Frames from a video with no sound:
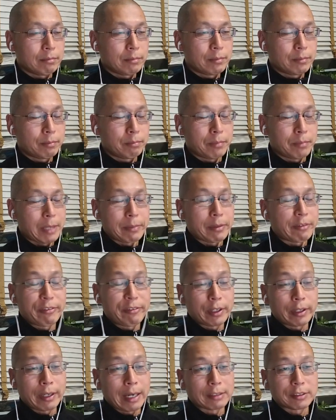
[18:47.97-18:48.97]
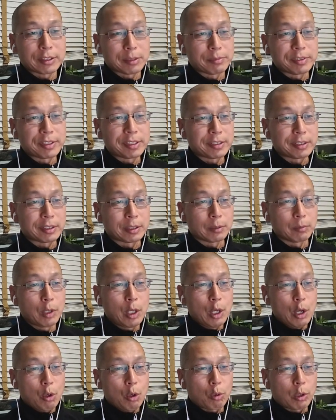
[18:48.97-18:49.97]
maybe figuring out some system
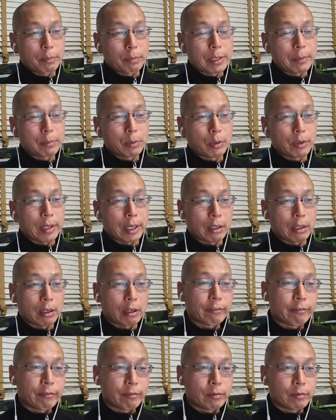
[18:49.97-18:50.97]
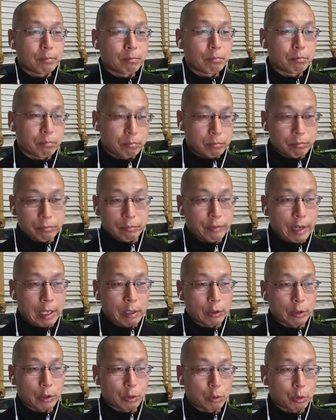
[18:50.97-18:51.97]
where people that are
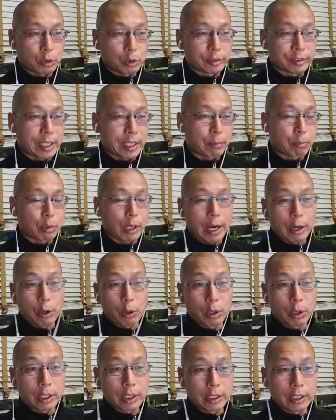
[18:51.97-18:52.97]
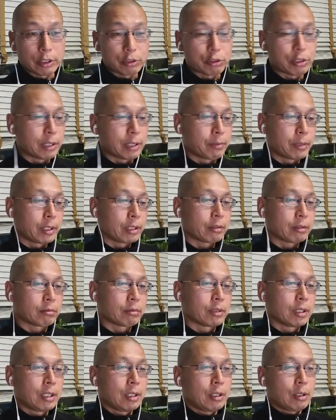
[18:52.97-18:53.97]
following the rules get priority in treatment
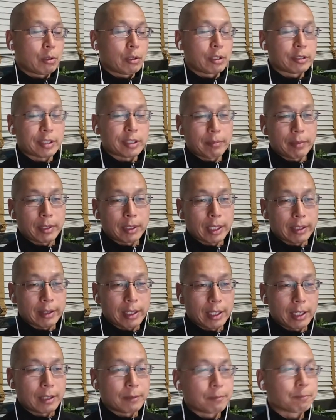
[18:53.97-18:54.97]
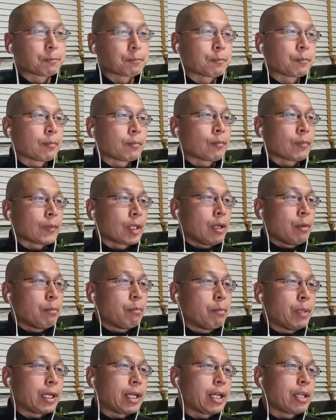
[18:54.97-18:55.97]
or something like that.
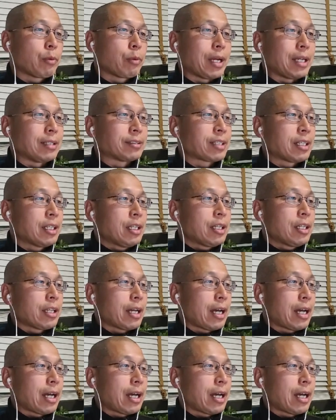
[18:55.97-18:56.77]
But anyways, I